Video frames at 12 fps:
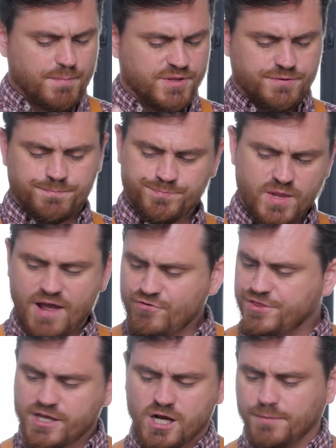I mean,
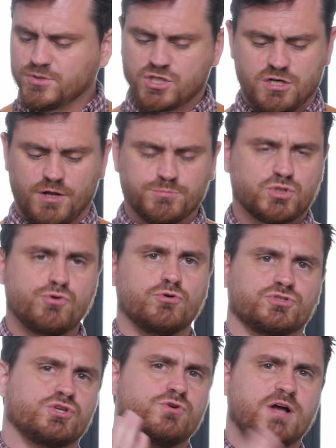everything comes, comes
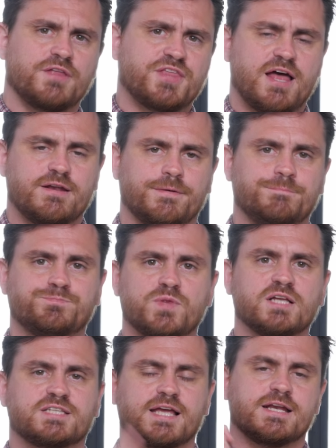through. So you got that,
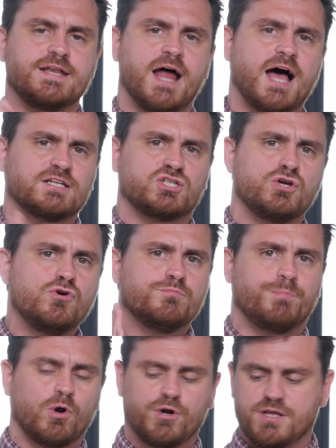it's like not
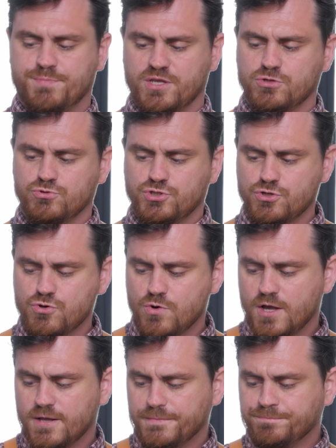too burny, but you
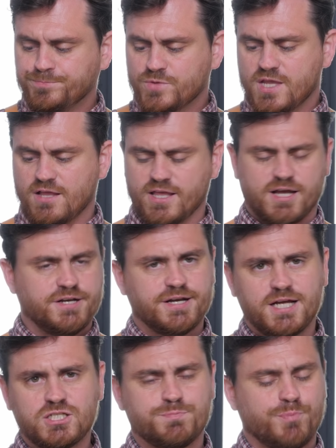do get like a
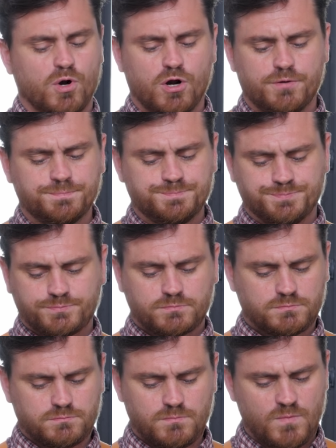nice burn
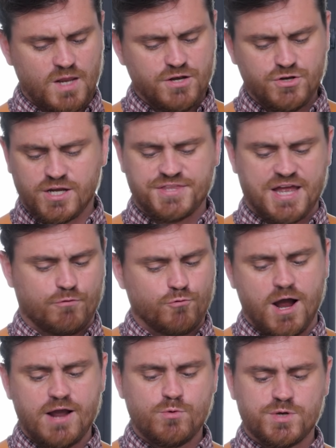and you get that
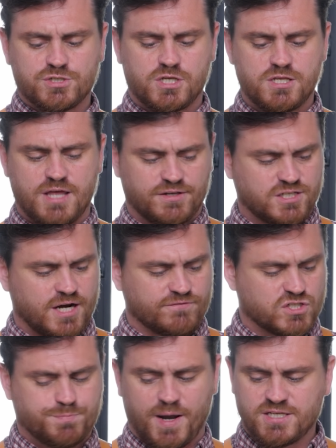rye whiskey, that's kind
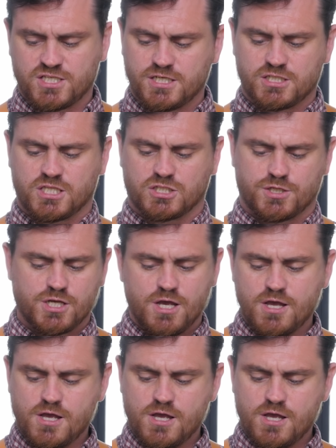of spiciness that's